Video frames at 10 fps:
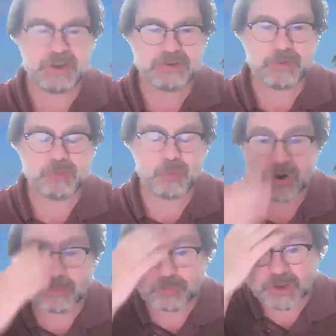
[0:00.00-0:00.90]
these people
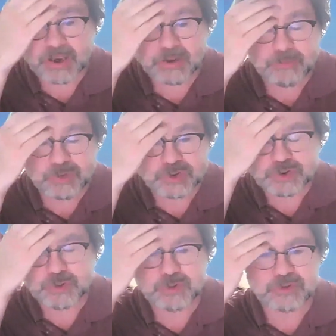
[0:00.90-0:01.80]
want to blame
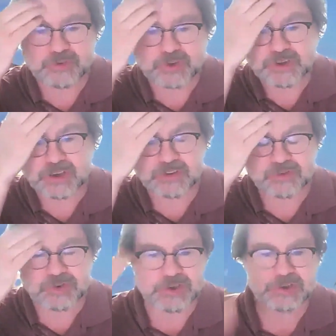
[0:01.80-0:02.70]
Jews for the death of
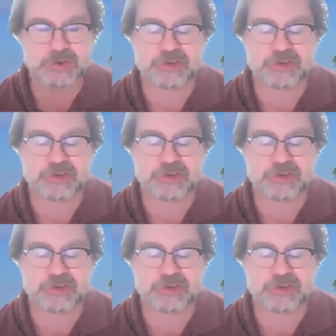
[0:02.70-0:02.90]
Jesus,